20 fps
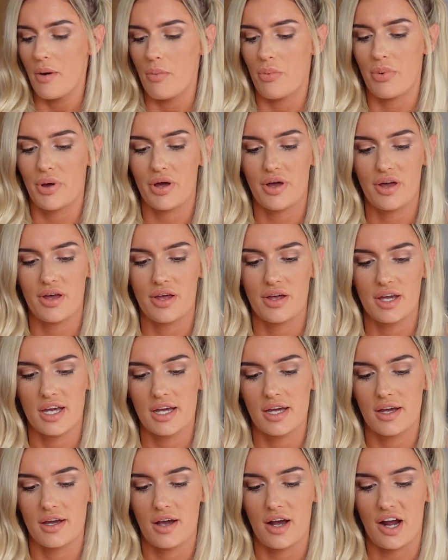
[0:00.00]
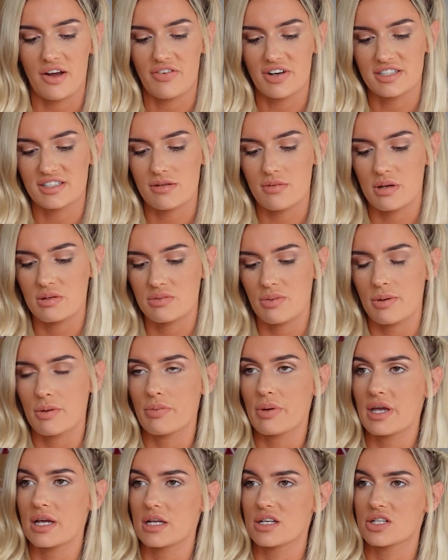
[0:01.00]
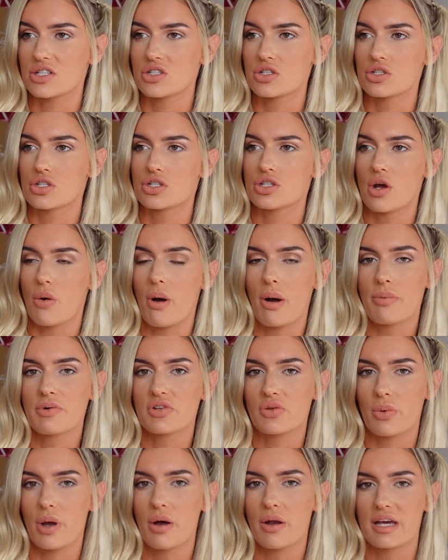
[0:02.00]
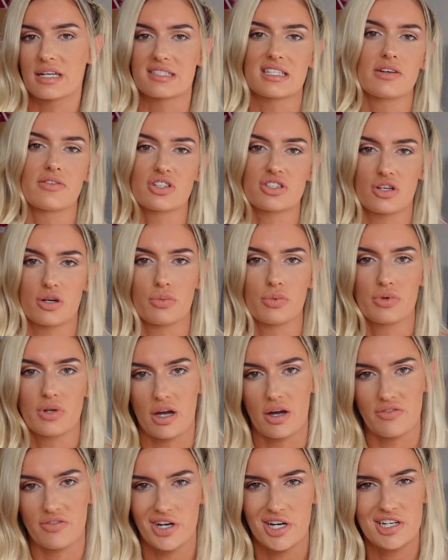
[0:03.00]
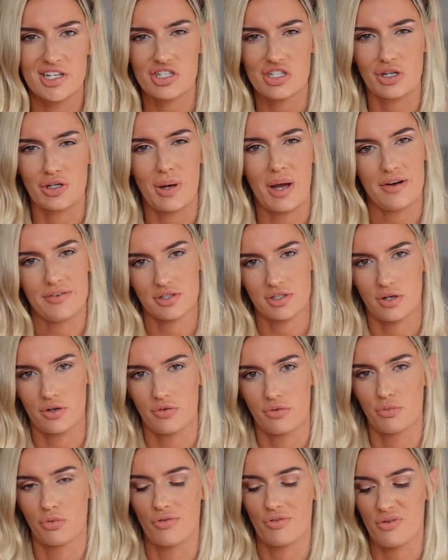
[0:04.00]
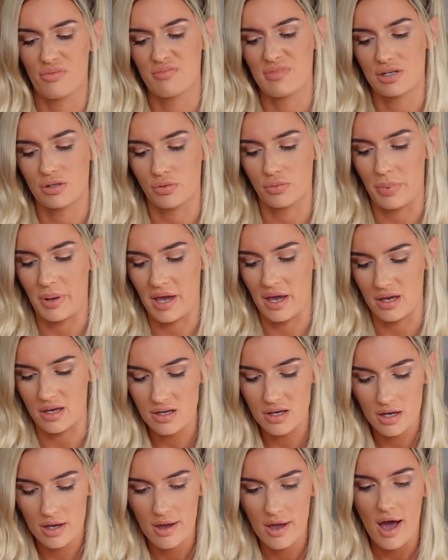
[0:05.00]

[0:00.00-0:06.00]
But I find sometimes baby pink doesn't show up as well, like say for example nail varnish, so you have to go for more of a middle pink.